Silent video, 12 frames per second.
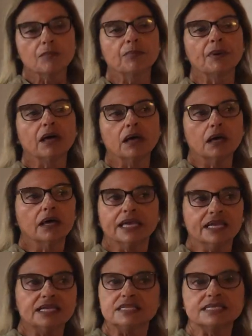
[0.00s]
but
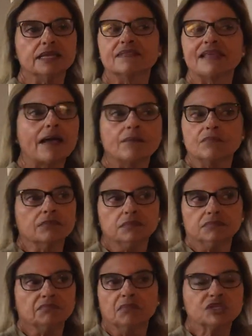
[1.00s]
it isn't that
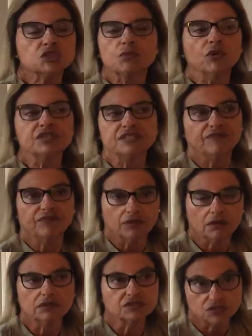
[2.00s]
much more
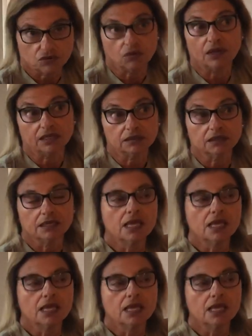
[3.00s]
difficult at all.